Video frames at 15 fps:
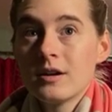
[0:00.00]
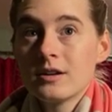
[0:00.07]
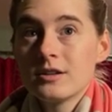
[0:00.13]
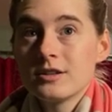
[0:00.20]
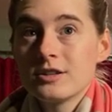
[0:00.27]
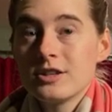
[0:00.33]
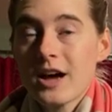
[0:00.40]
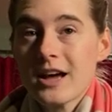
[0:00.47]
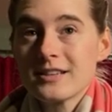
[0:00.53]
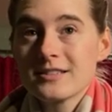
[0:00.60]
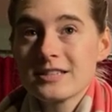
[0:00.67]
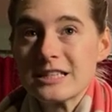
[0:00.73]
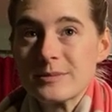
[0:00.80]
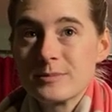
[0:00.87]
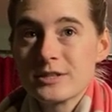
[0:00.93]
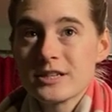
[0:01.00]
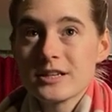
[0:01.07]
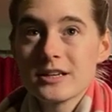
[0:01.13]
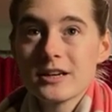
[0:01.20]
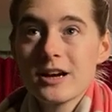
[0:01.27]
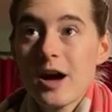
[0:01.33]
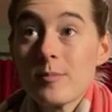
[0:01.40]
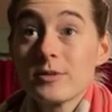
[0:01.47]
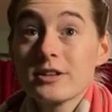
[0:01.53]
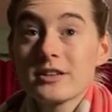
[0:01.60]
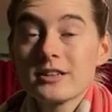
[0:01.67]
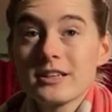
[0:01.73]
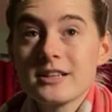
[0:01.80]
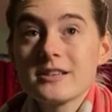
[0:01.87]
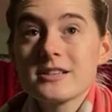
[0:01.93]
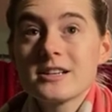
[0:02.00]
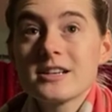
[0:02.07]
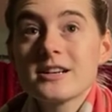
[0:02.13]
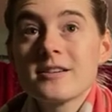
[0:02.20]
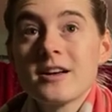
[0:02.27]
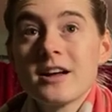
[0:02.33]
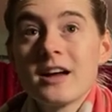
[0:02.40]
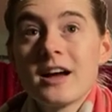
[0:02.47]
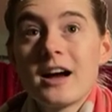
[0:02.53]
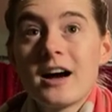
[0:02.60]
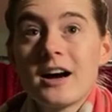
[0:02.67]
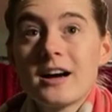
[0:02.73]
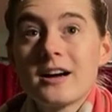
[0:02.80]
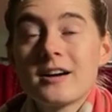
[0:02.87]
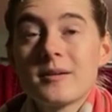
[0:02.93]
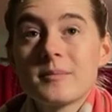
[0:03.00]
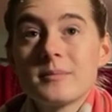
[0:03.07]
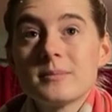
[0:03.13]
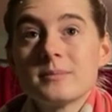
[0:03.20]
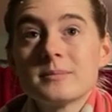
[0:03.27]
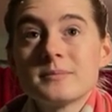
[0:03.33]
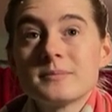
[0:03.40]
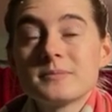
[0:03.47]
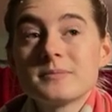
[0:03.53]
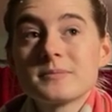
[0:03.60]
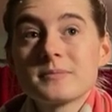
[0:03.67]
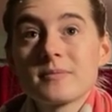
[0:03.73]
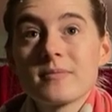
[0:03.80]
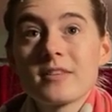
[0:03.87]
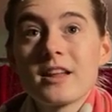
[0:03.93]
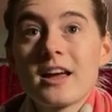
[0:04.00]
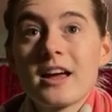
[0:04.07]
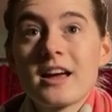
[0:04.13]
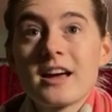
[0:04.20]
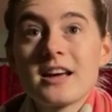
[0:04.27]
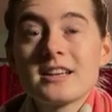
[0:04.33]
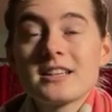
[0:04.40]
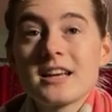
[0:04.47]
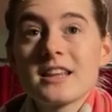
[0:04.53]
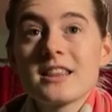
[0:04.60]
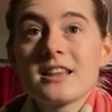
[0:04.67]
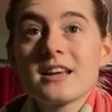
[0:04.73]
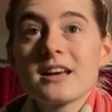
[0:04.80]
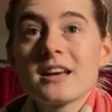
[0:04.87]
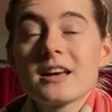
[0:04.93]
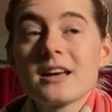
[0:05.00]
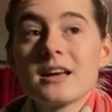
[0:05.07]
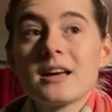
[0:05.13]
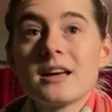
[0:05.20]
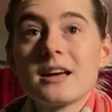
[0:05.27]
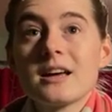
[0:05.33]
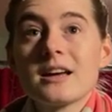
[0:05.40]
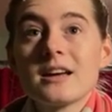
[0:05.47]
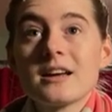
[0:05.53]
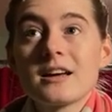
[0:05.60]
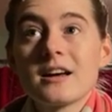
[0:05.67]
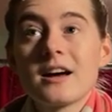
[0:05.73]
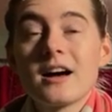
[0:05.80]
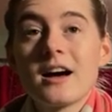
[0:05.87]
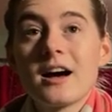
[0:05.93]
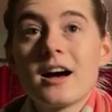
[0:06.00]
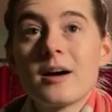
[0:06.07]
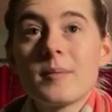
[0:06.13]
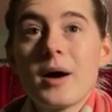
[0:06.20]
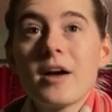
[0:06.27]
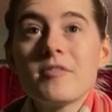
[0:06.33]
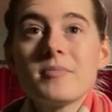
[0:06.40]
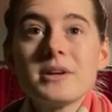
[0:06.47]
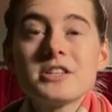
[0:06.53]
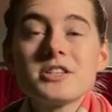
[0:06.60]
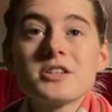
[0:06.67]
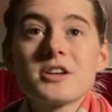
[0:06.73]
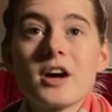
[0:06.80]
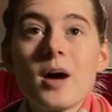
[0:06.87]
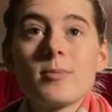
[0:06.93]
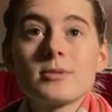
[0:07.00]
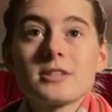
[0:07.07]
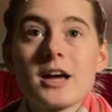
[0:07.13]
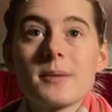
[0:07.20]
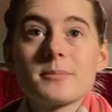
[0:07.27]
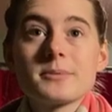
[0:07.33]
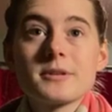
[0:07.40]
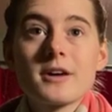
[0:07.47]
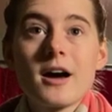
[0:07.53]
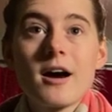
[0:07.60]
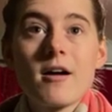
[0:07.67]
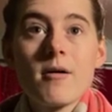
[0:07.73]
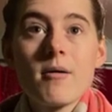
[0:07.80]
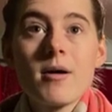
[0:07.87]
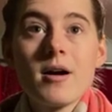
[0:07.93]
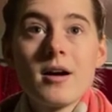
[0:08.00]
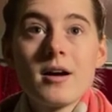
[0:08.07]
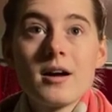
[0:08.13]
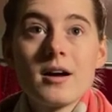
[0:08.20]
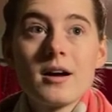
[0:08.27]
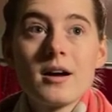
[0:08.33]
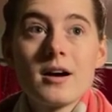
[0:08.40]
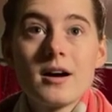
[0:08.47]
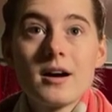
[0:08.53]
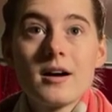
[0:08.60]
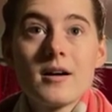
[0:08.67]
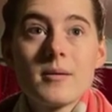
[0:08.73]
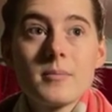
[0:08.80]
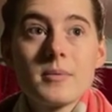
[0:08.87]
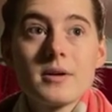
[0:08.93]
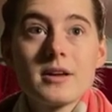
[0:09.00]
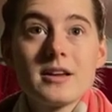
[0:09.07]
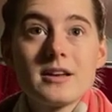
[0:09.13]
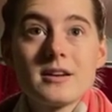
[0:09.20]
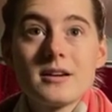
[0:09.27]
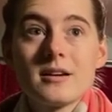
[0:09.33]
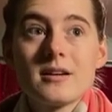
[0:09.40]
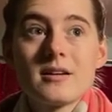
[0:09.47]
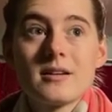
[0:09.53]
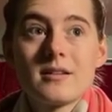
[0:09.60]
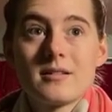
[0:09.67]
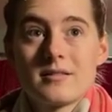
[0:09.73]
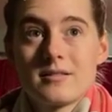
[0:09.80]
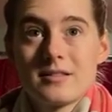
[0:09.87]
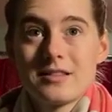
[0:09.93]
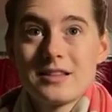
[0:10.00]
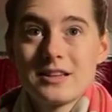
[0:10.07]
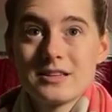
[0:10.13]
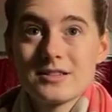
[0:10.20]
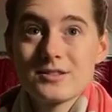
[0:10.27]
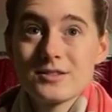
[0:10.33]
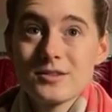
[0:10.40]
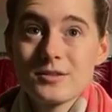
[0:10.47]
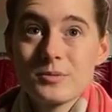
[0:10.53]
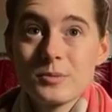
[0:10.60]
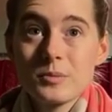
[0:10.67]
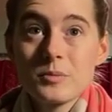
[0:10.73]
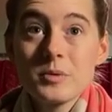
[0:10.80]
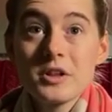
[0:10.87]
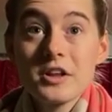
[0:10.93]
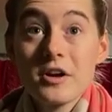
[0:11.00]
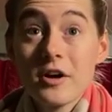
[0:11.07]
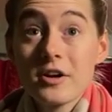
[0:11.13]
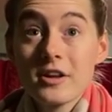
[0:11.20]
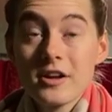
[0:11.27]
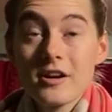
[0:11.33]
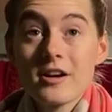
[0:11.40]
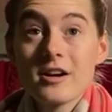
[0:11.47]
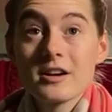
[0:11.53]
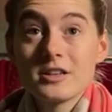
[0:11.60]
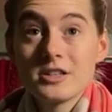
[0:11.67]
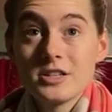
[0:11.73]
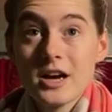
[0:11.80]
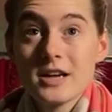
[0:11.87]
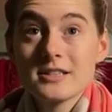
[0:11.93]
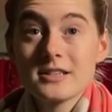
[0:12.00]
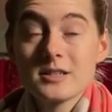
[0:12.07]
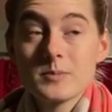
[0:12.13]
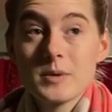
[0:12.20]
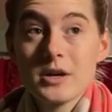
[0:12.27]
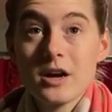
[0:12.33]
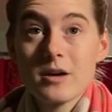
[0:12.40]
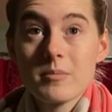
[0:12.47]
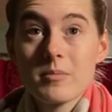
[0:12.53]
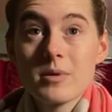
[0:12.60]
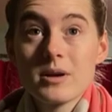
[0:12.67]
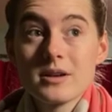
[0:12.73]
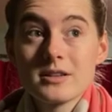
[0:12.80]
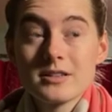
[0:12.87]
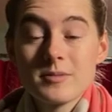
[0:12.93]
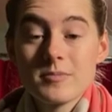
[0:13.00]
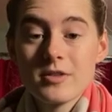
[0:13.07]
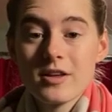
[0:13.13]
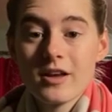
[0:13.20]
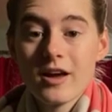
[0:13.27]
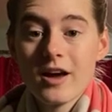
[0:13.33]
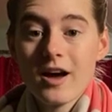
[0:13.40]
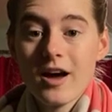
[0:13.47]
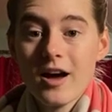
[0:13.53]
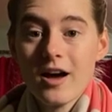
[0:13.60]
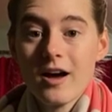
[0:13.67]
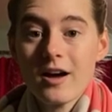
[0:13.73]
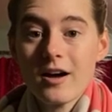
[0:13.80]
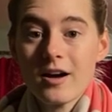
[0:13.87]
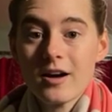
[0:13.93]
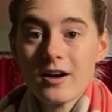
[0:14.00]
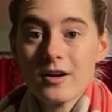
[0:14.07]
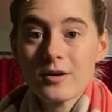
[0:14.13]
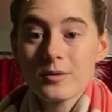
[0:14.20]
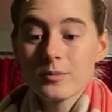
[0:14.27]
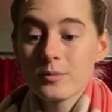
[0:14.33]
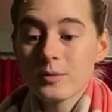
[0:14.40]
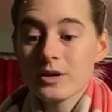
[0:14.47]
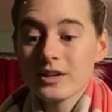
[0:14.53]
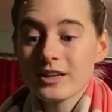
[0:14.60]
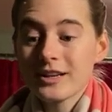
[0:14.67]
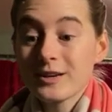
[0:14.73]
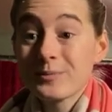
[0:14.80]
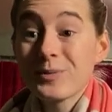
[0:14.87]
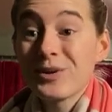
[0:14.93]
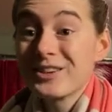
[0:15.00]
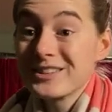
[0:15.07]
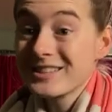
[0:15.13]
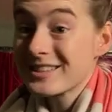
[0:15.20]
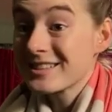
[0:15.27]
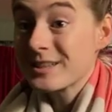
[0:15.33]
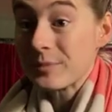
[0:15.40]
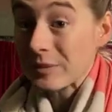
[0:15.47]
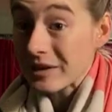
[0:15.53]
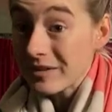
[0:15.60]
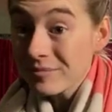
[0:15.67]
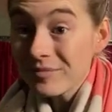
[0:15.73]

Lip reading: jazz seemed to come a little easier, and I think I've mentioned a couple times how in this really hard year, jazz has become something really important to me,